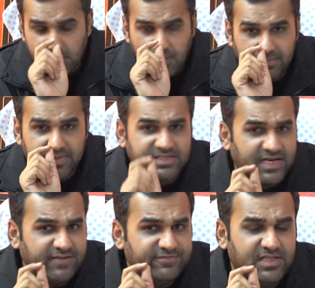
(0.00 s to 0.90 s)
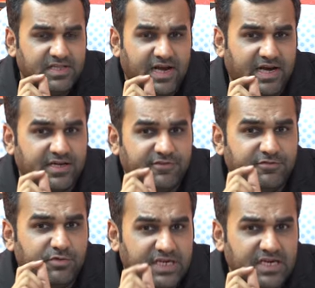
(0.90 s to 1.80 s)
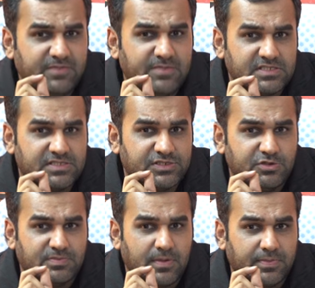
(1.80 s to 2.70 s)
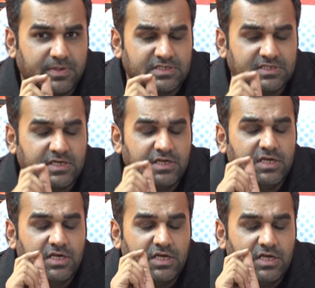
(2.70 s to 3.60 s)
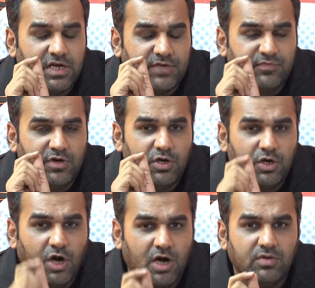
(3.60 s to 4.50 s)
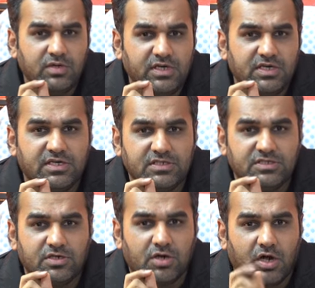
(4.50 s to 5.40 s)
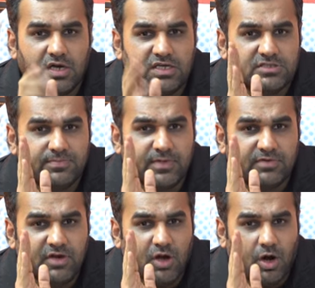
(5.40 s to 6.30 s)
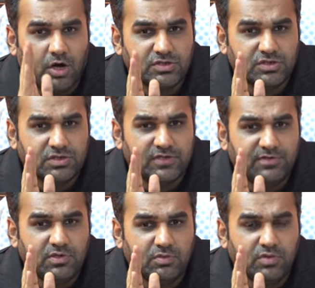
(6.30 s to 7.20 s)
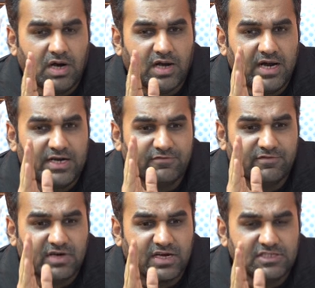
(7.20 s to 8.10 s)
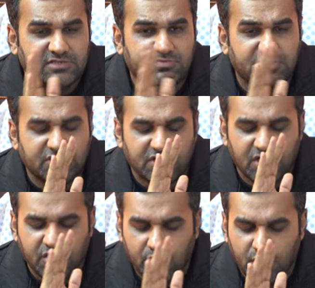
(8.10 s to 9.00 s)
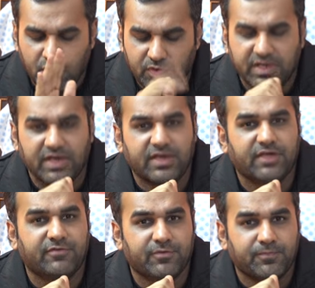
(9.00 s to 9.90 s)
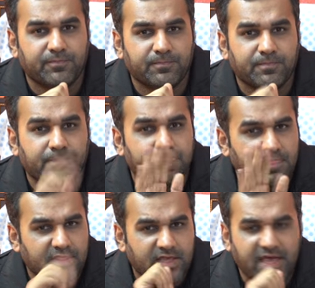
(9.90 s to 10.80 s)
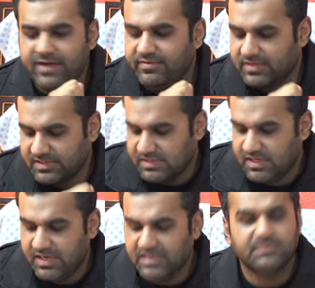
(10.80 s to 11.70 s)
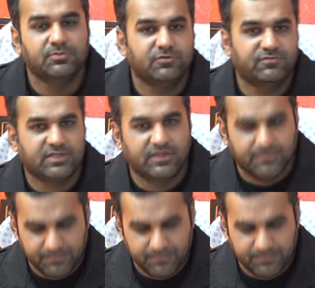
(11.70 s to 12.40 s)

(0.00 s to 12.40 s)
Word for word: because I feel that if you read business newspapers, it will not only increase your knowledge but will also give you a kind of courage which no one can give you. Anyways, let's move further.